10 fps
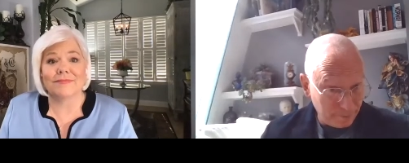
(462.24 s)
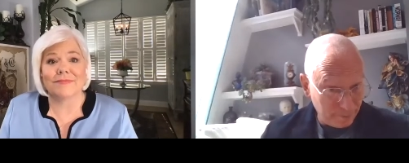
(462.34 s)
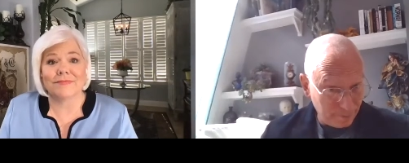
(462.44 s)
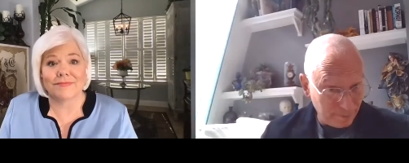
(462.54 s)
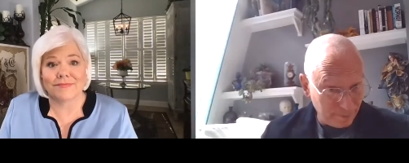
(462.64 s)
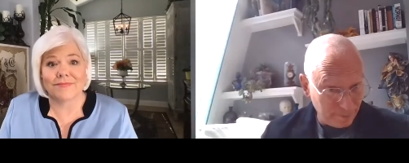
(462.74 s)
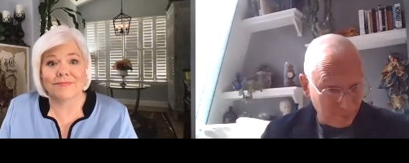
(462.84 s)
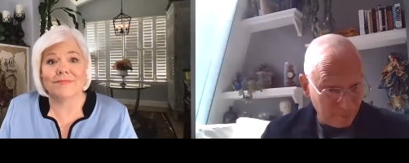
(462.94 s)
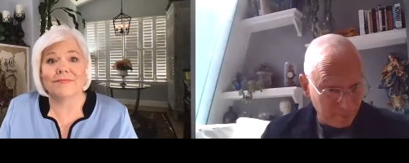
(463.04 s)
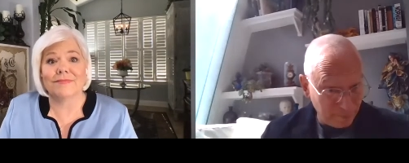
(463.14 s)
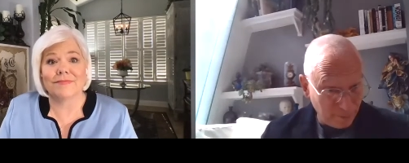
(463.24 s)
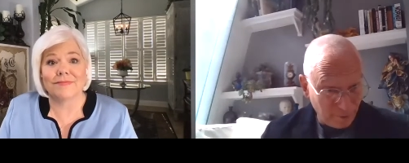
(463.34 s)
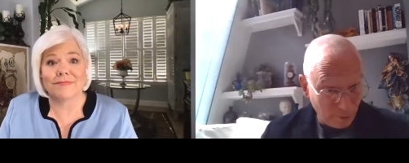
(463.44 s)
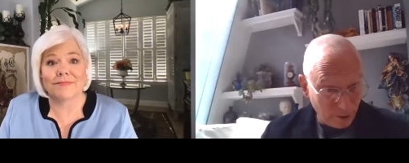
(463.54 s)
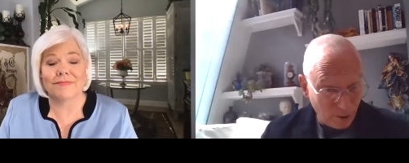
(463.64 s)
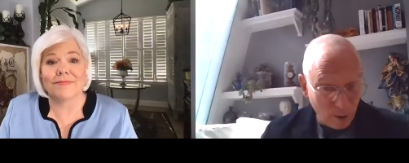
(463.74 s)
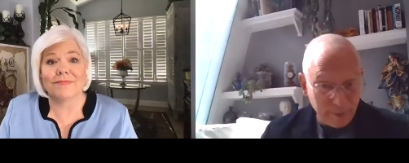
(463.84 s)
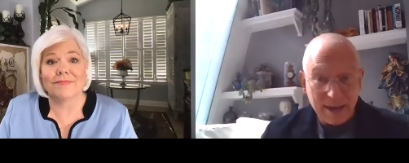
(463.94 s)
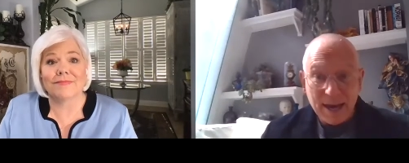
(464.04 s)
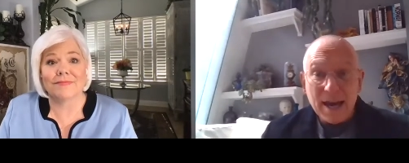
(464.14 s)
Speaker 1: mm, mm, before you call
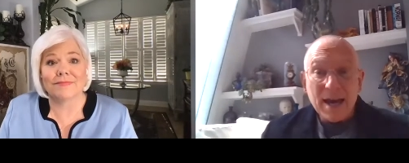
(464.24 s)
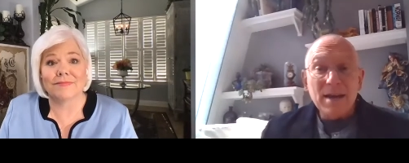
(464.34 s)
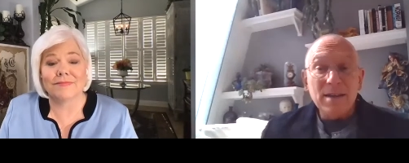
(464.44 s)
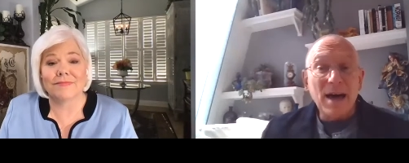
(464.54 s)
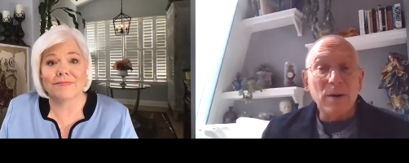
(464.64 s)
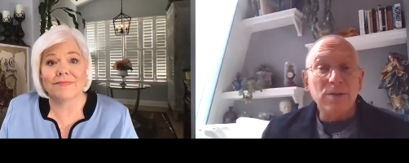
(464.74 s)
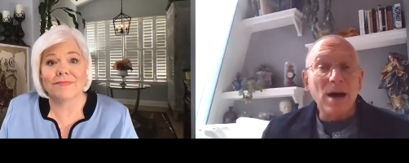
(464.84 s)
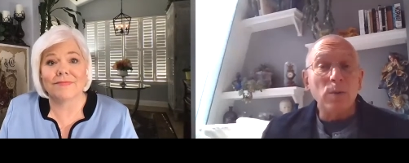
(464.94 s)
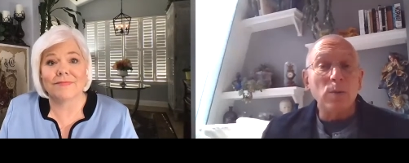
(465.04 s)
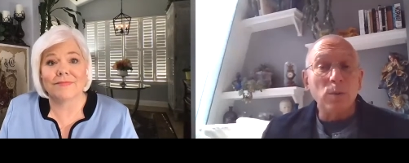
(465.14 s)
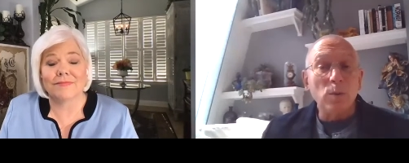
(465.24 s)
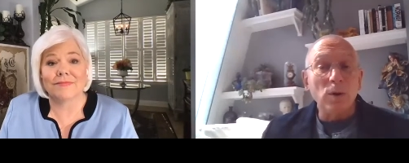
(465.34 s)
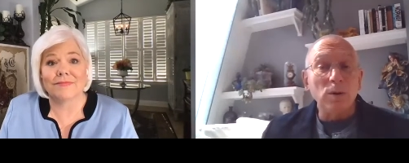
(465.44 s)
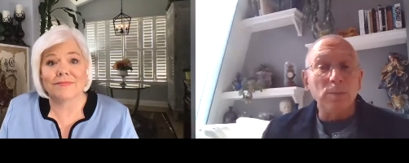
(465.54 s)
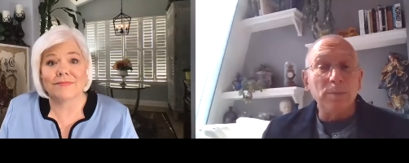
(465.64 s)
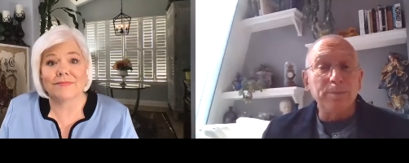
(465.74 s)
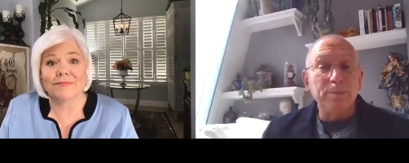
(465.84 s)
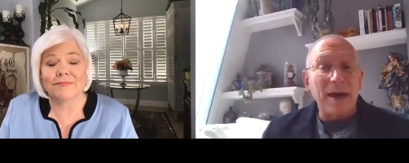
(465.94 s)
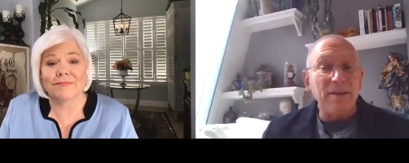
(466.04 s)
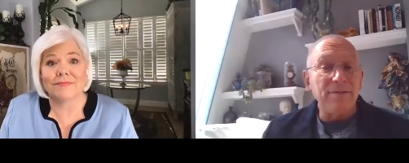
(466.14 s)
me that that will
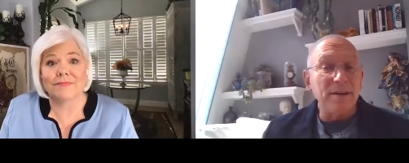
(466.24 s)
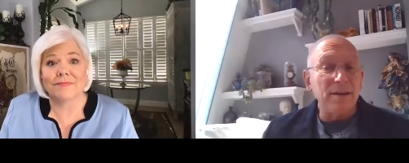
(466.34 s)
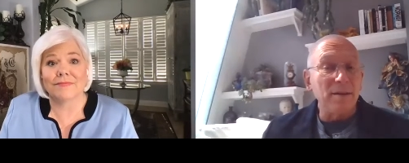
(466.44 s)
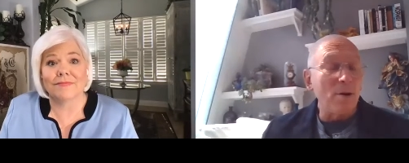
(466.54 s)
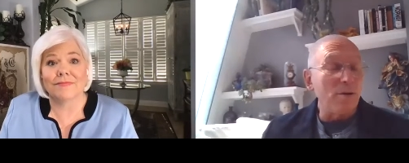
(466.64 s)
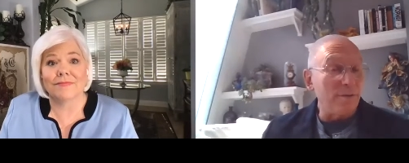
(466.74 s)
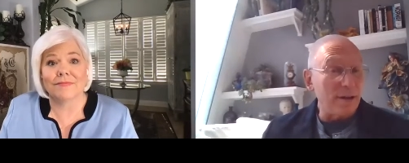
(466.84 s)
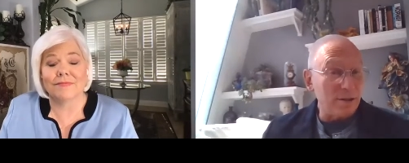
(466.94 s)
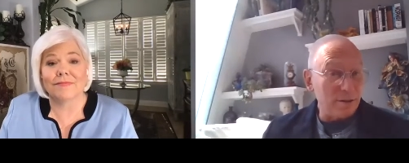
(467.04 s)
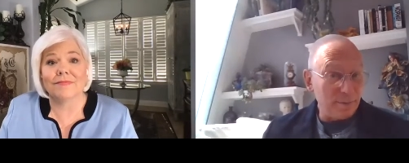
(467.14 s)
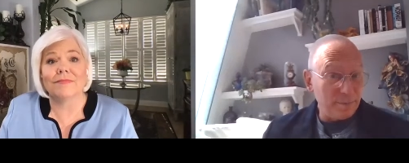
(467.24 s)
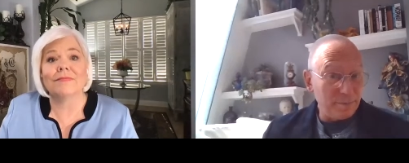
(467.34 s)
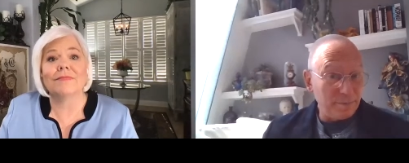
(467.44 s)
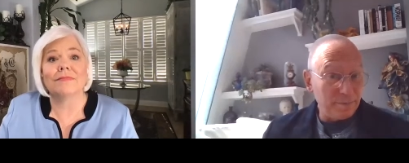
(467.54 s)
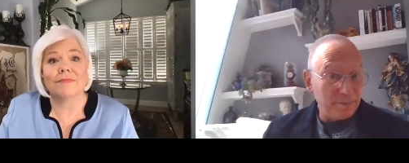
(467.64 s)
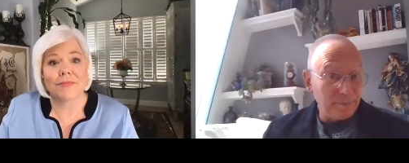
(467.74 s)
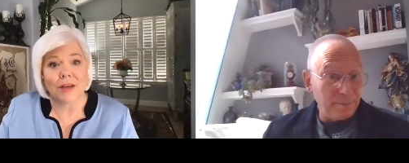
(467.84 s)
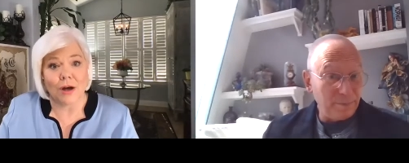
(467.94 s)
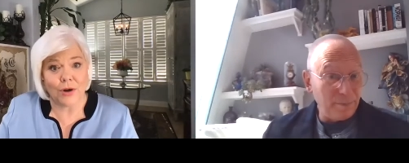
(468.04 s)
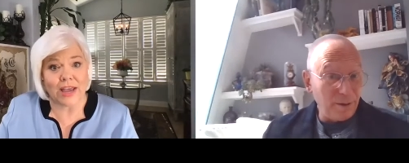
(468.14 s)
benefit the both of us
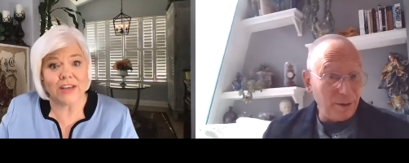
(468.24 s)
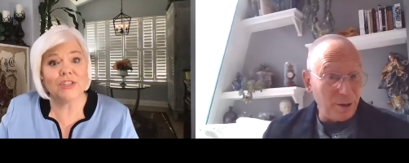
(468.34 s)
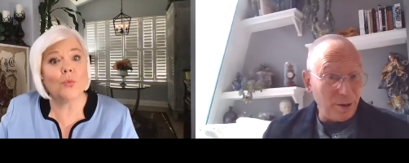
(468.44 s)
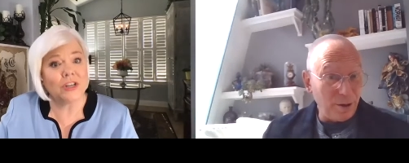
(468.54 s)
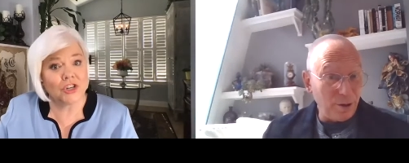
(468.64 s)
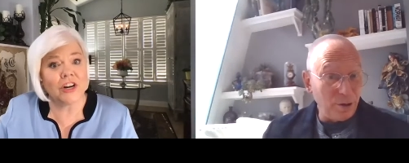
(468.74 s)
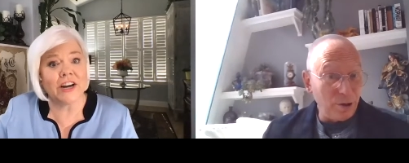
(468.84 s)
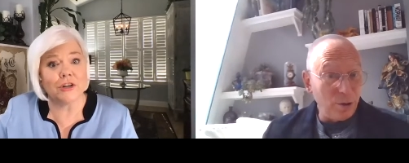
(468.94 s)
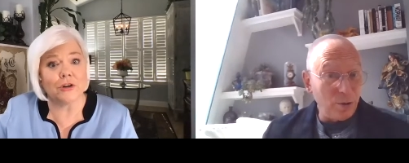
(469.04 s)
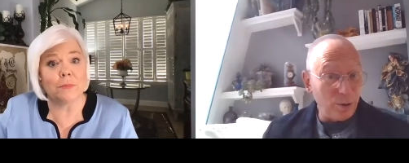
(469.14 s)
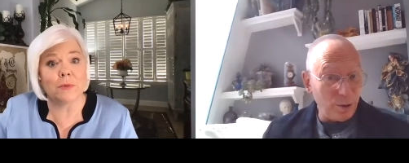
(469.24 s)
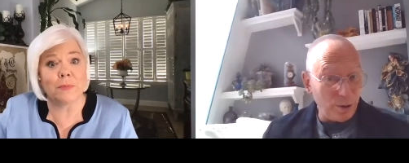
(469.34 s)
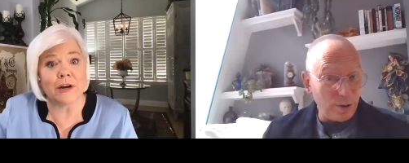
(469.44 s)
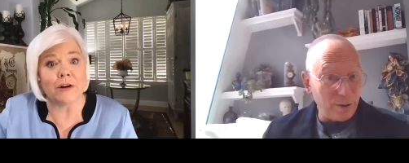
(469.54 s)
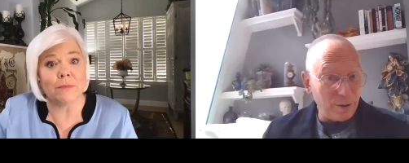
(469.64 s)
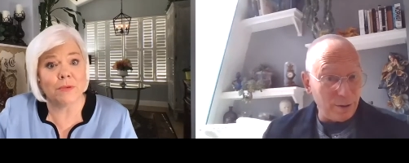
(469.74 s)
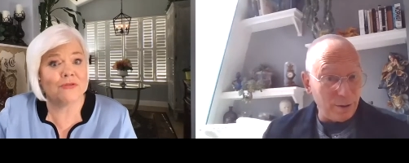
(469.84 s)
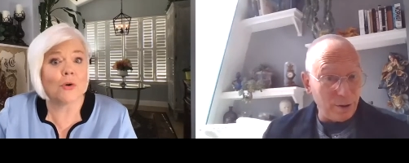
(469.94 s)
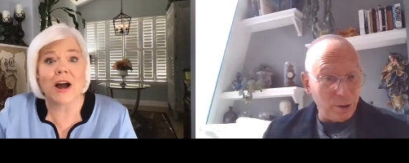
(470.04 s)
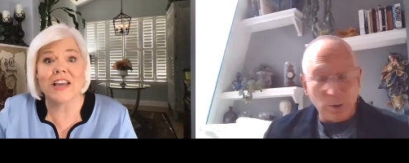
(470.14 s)
Speaker 2: Okay, so what should I do to prepare
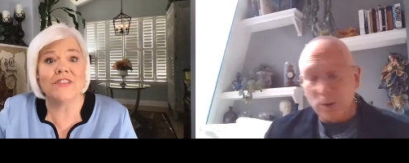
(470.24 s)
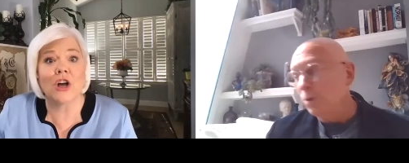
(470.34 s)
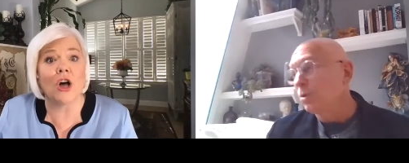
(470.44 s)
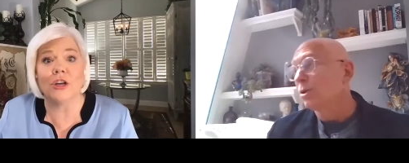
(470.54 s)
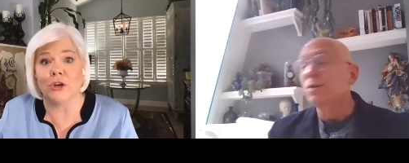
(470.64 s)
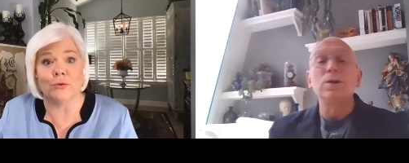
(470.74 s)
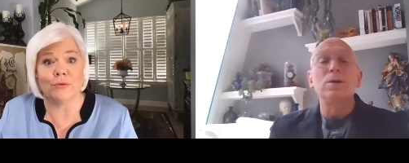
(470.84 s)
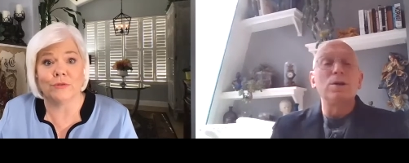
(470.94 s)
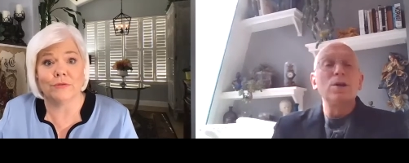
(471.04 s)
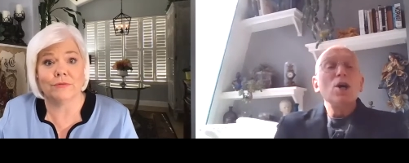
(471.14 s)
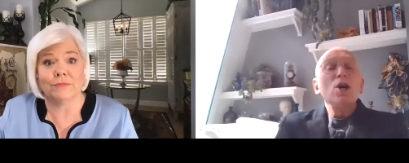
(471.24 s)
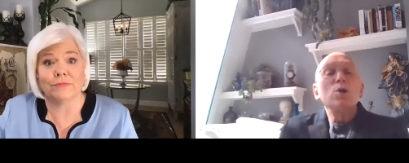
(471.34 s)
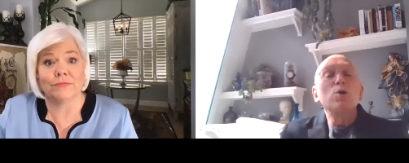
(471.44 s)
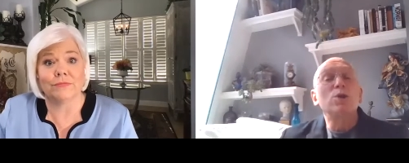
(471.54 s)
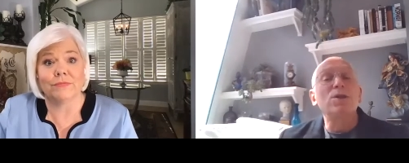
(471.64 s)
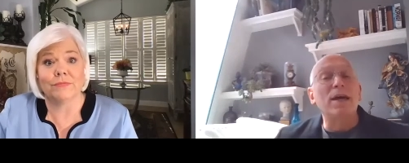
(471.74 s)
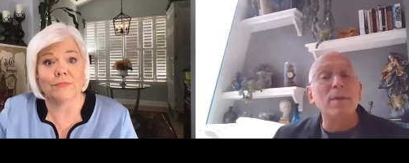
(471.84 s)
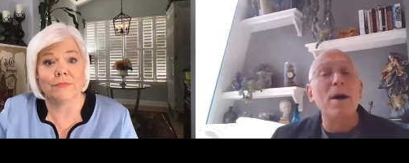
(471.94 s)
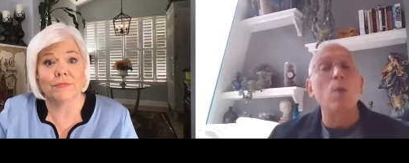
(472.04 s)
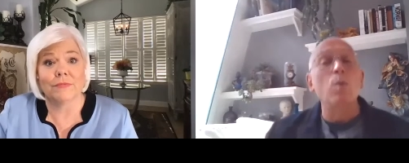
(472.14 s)
before you, you I even should, call you?
Speaker 1: You should think
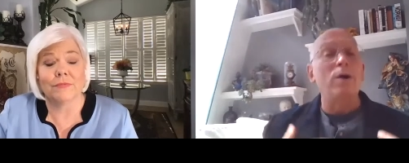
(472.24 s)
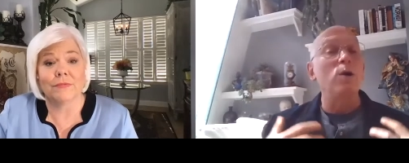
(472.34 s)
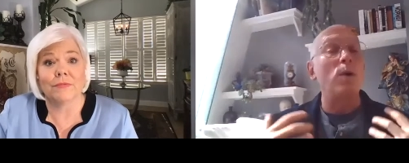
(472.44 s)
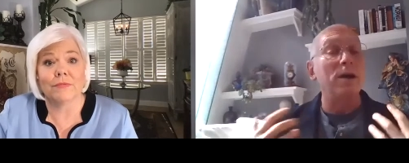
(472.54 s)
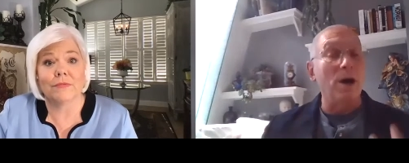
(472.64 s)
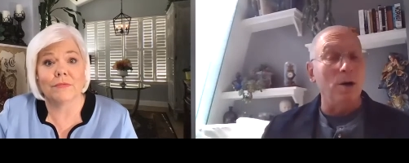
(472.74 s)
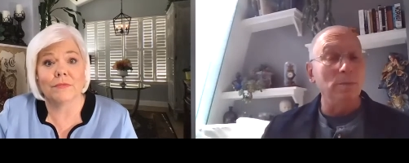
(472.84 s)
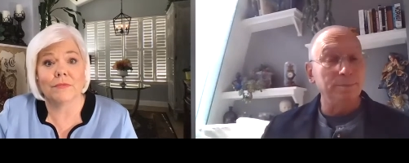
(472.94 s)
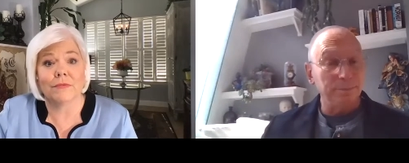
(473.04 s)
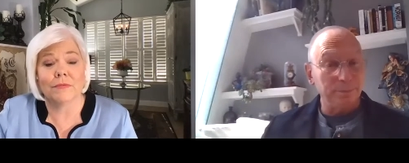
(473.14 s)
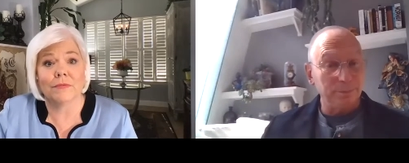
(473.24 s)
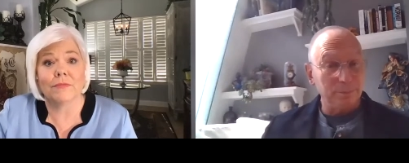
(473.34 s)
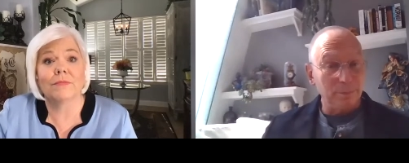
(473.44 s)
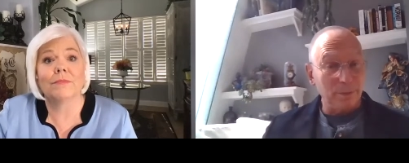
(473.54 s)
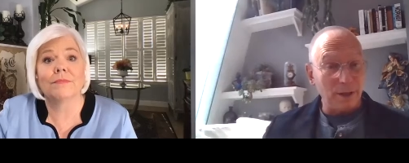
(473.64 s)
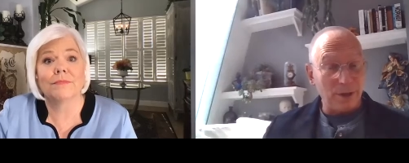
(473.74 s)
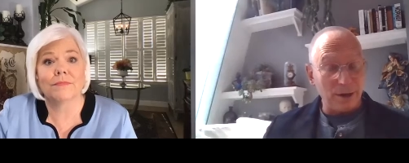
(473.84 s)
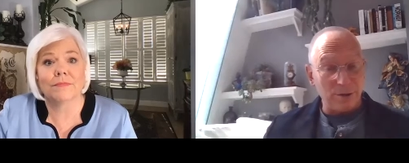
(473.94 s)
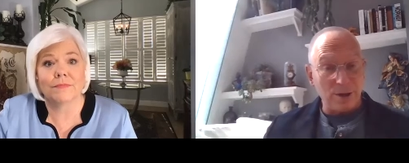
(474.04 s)
about where you want to go, the things